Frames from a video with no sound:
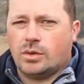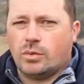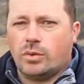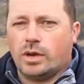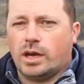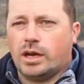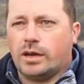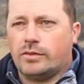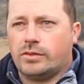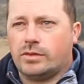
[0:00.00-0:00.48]

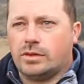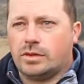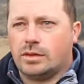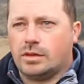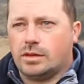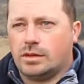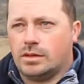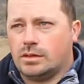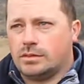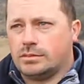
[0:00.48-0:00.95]
We have
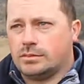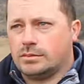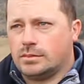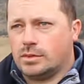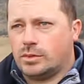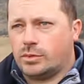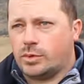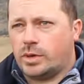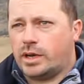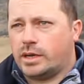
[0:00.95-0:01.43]
uh,
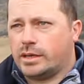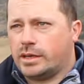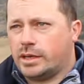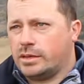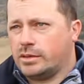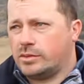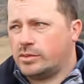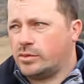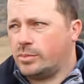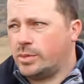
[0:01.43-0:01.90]
we are
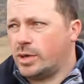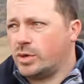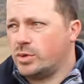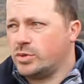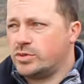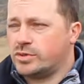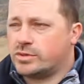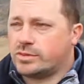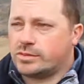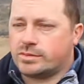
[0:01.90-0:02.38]
at
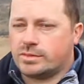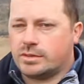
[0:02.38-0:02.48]
about